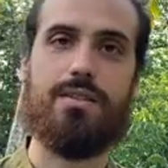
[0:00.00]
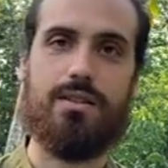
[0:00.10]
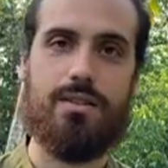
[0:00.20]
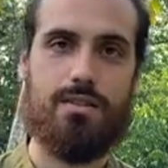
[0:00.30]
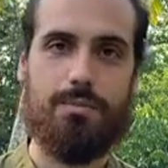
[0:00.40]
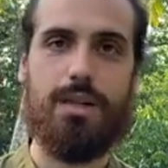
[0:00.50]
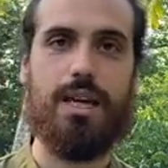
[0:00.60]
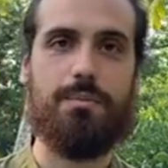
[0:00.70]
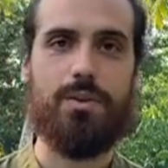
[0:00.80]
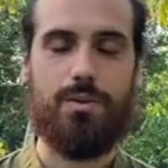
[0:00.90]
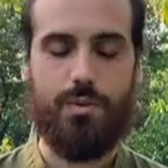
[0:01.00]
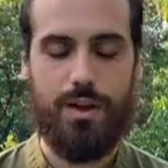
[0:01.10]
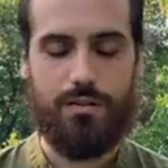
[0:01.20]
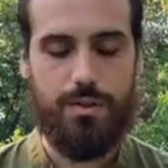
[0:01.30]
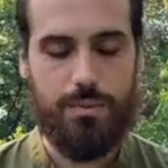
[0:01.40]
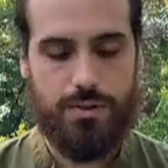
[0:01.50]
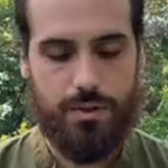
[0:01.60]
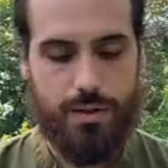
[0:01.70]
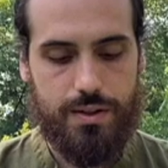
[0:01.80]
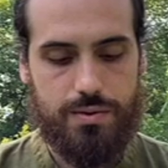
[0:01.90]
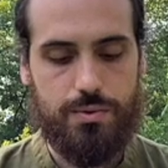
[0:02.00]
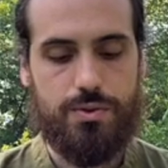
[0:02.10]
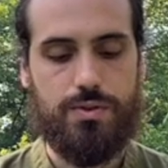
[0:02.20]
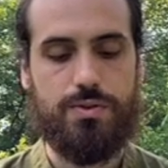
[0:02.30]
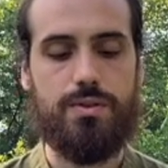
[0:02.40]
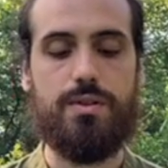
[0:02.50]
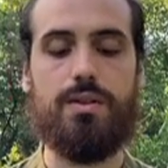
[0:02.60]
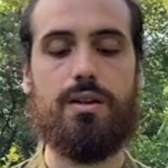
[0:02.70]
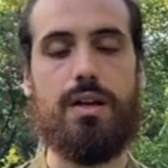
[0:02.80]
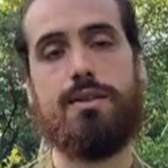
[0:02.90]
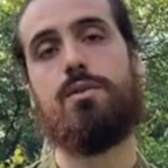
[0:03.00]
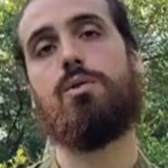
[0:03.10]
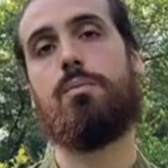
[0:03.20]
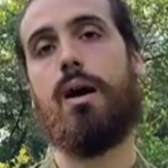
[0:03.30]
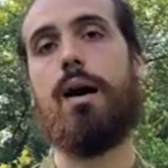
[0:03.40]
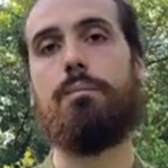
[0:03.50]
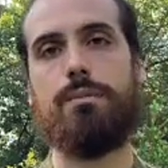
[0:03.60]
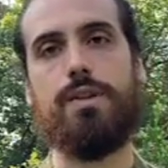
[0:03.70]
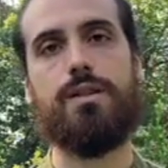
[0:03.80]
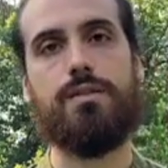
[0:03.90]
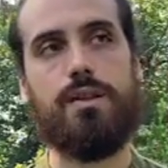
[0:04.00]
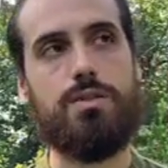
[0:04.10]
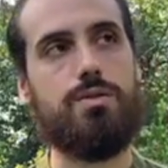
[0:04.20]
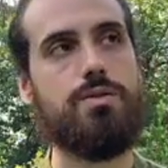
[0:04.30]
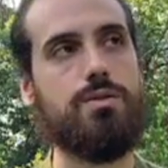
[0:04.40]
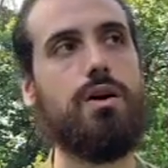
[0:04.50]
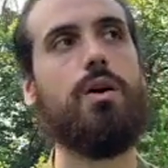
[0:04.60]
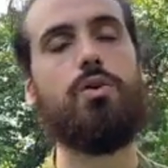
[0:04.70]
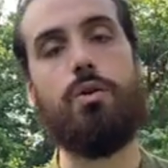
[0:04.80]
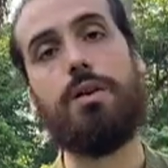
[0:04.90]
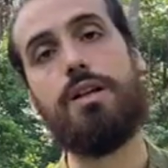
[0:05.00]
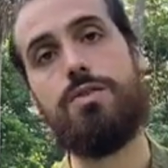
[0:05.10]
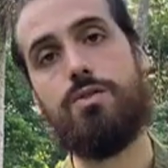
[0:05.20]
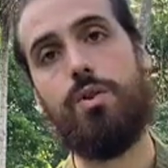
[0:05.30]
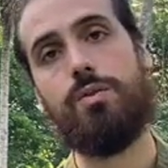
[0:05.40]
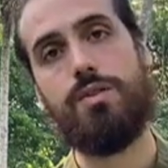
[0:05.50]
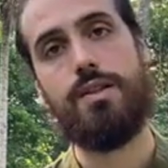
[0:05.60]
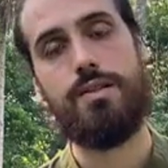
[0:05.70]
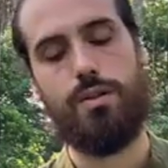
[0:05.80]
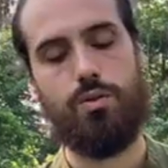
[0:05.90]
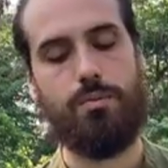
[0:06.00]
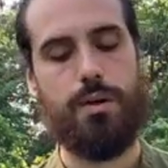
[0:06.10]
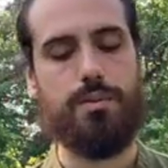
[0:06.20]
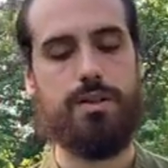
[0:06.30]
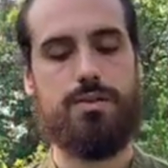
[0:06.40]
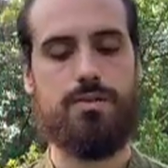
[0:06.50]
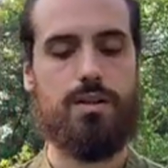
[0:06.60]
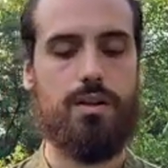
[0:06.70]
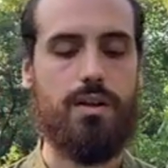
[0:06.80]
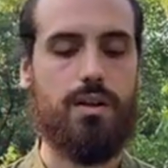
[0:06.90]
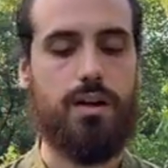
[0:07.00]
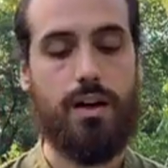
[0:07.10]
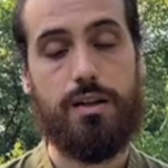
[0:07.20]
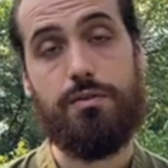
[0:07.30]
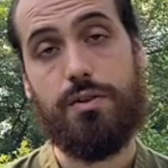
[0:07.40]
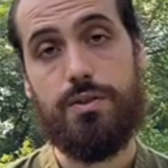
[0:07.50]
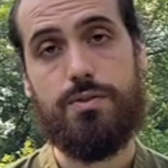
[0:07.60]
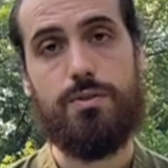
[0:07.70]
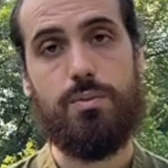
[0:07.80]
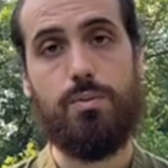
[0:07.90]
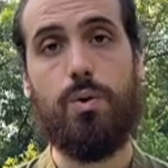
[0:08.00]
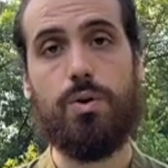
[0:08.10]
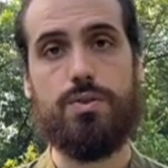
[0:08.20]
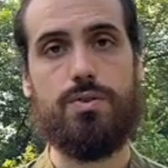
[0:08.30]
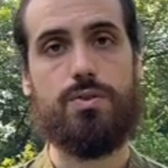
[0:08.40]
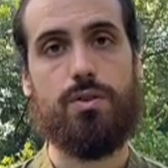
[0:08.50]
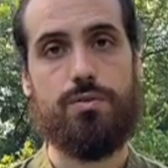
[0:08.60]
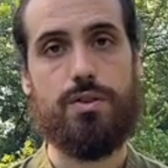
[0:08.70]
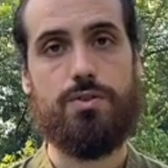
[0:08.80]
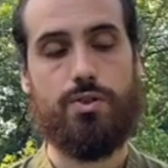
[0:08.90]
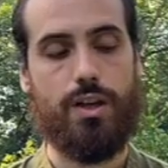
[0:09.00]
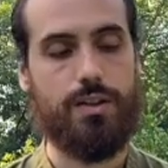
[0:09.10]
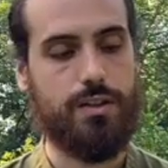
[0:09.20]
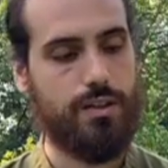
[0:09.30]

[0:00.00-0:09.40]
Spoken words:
It became quite famous in the West, which is the Asato. That's how normally it's known as the Asato because are the first words of this chant.